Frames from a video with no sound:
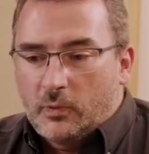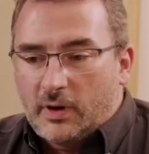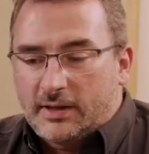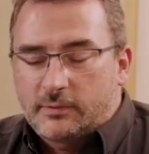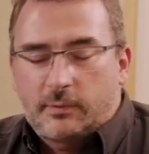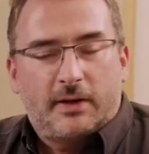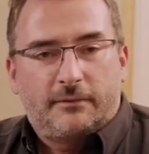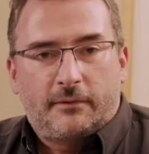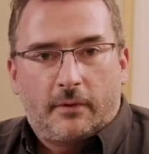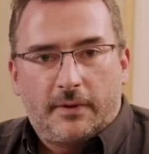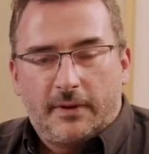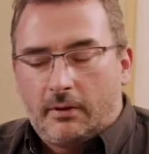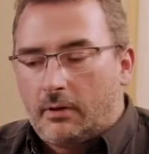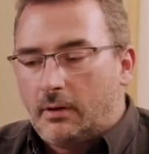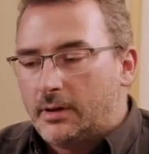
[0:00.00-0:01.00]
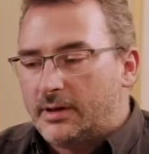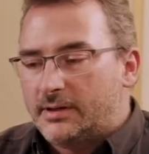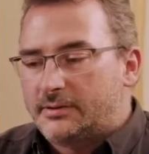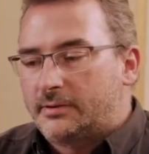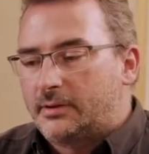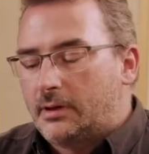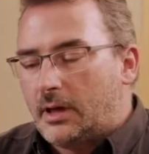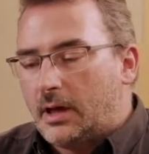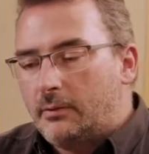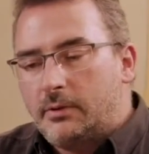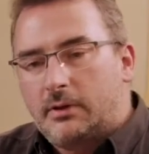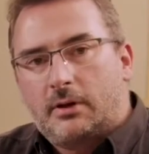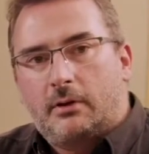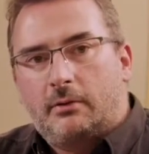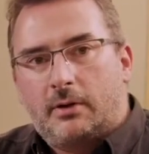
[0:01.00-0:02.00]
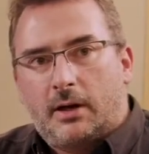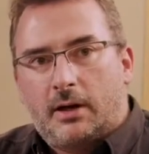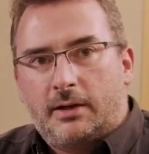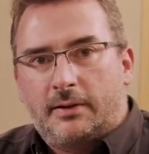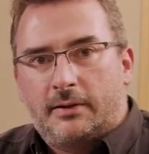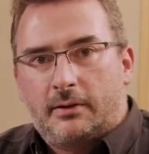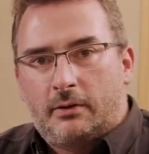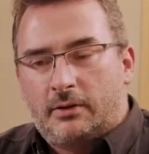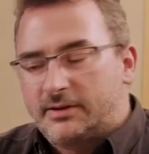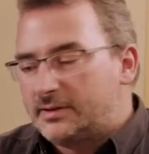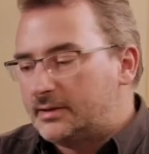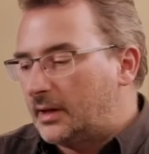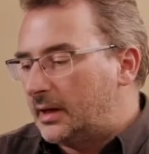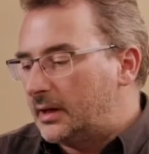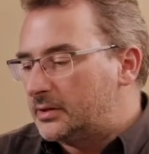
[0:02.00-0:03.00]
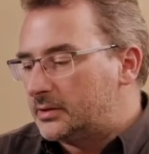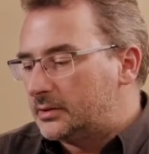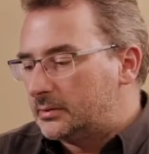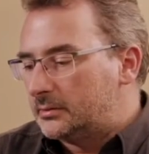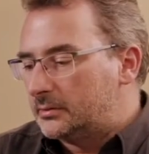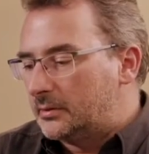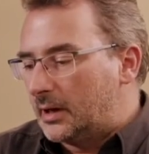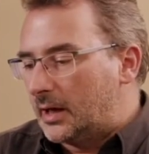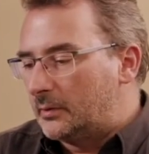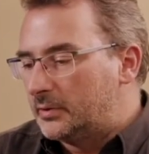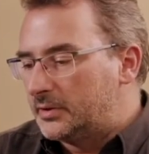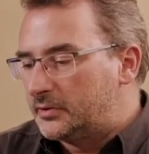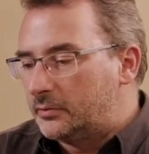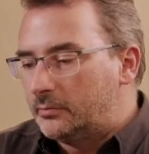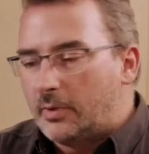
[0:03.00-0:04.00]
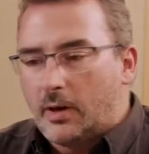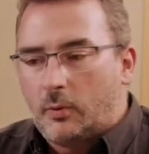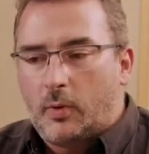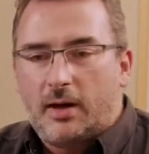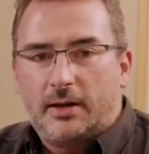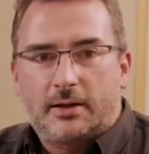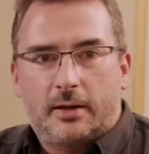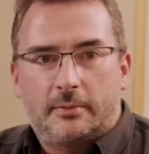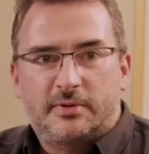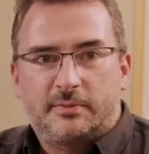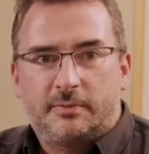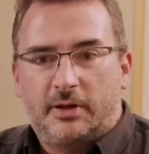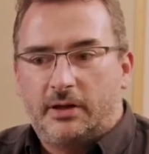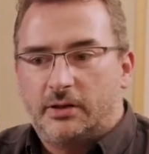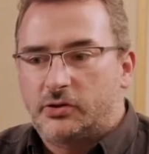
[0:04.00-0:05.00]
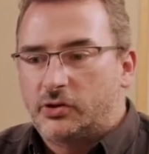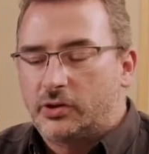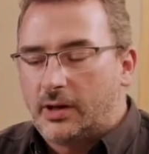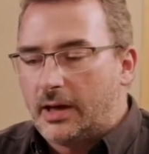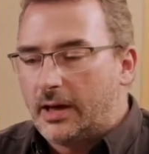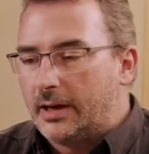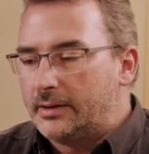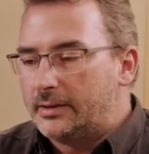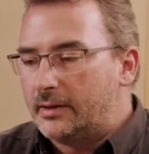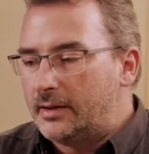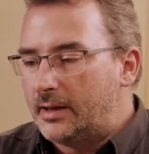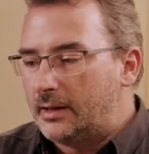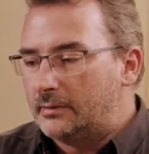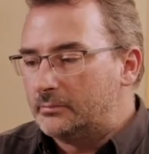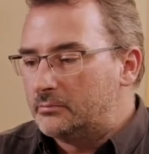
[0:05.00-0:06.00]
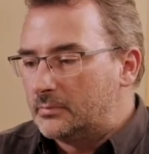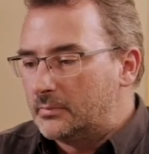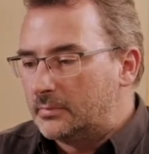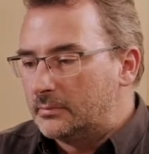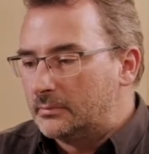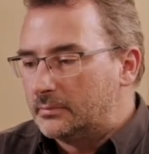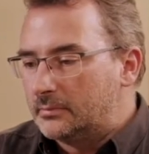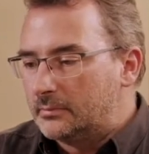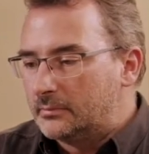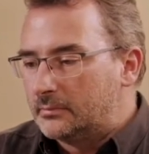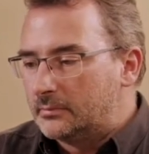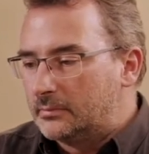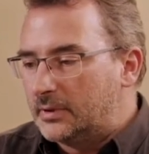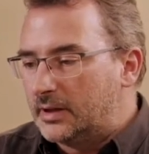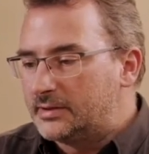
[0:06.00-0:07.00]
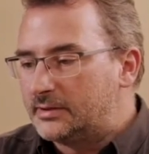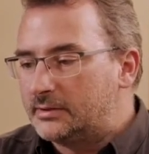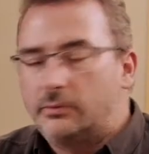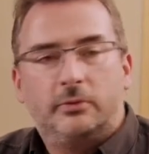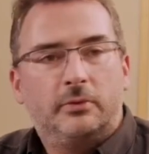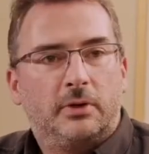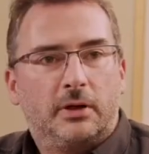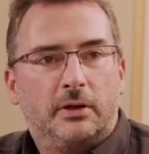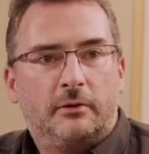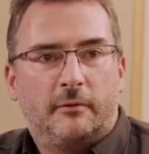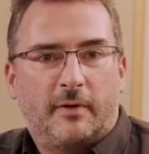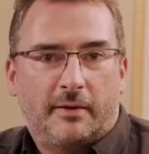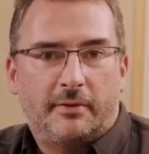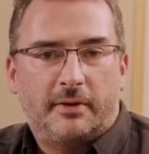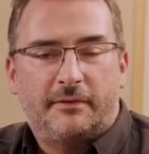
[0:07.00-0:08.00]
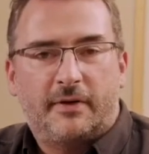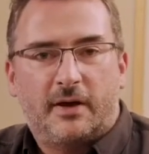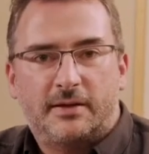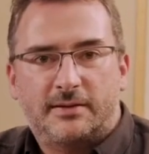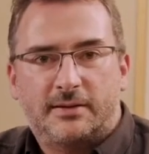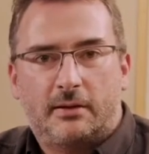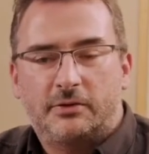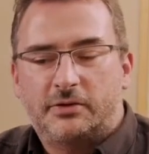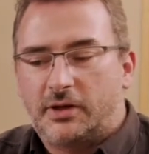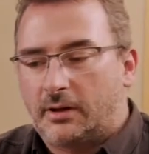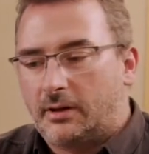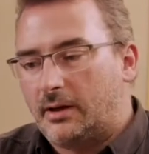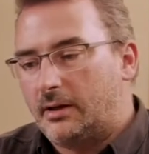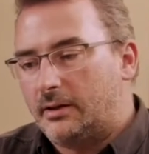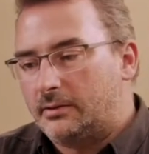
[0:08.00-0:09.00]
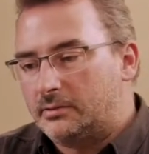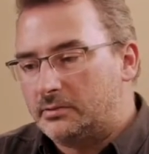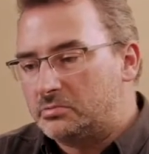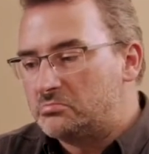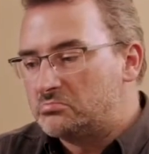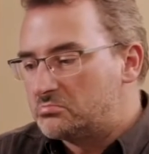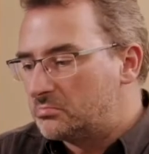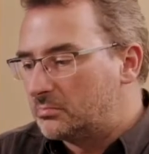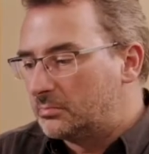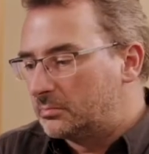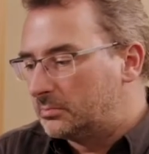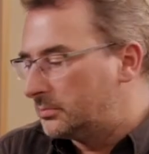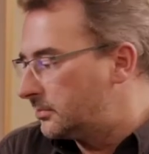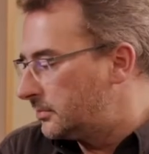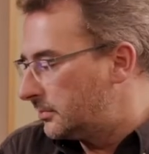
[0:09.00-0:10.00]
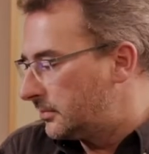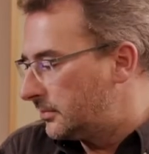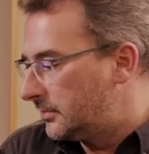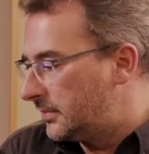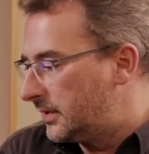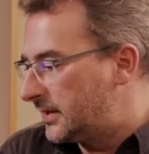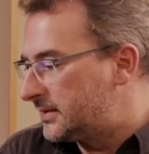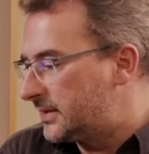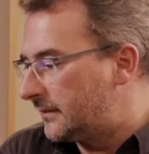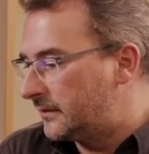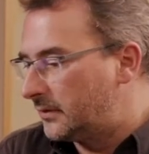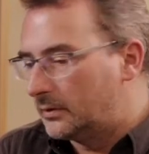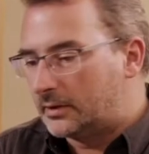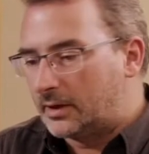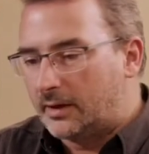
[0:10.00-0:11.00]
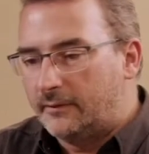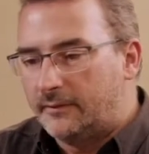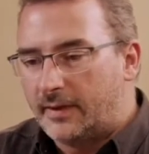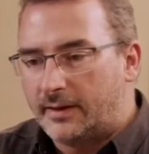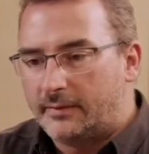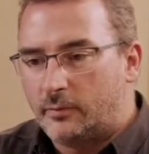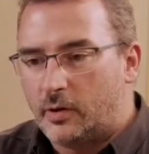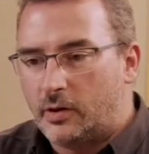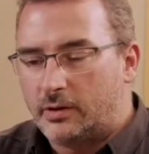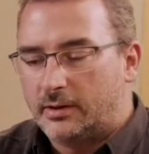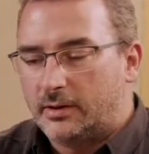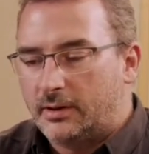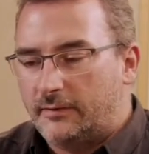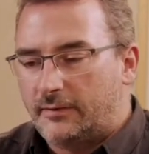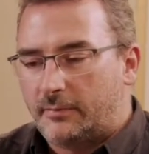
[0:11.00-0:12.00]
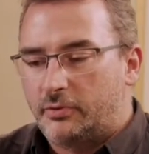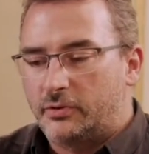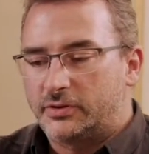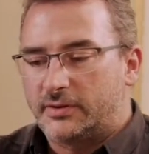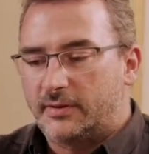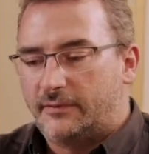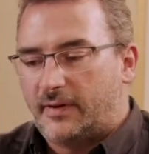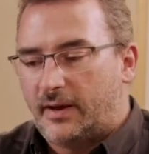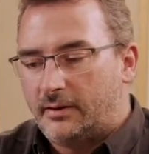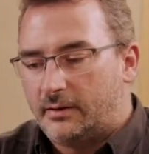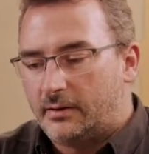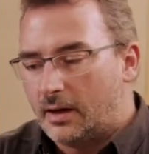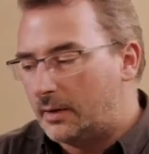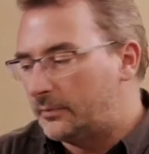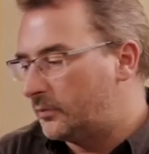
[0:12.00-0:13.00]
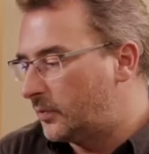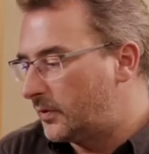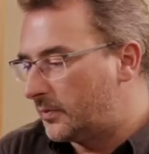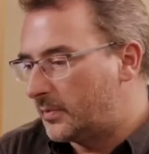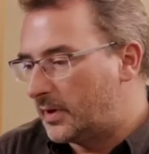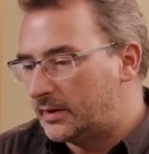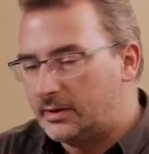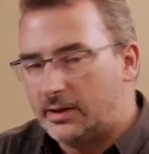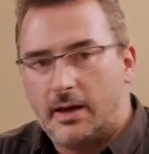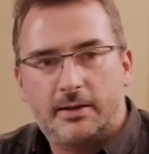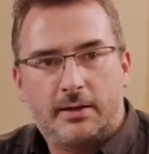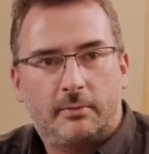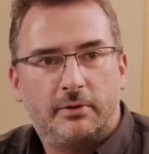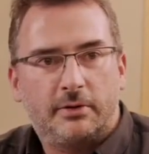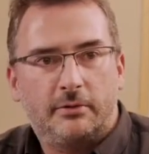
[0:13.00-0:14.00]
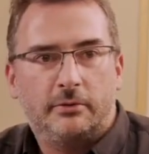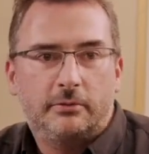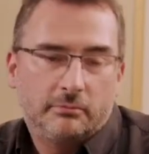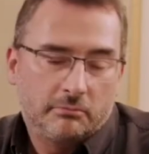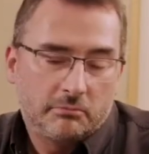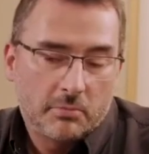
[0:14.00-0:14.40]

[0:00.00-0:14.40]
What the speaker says: Let's wait for the orchestra. I will go on stage, I will do my welcome speech, and then let's do a very fast sound check, and let's have a look if that works. If I push the fader up with my DAW,